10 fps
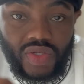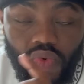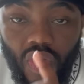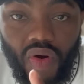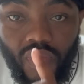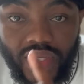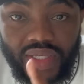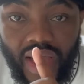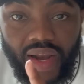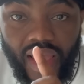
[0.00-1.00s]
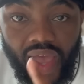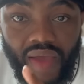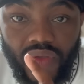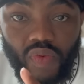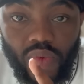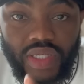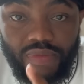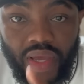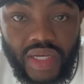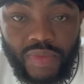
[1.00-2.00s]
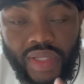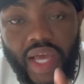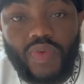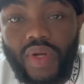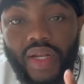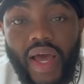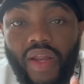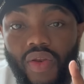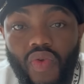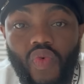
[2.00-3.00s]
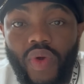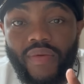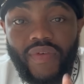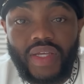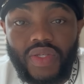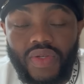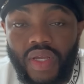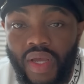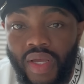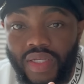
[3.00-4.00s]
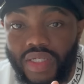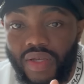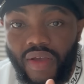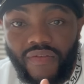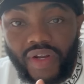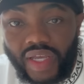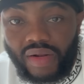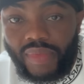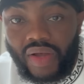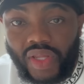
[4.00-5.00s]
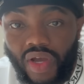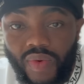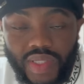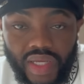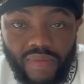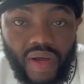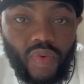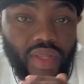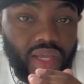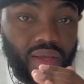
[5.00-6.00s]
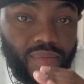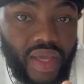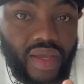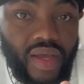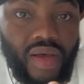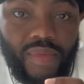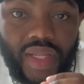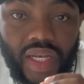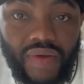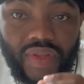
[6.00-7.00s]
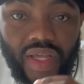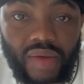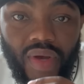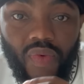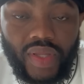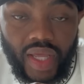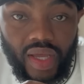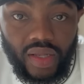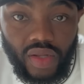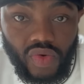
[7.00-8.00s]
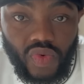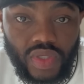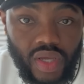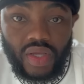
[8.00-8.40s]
You always got to have your risk management. That's what a lot of new investors just forget about. They always think about what they could make, but they never think about what they could lose.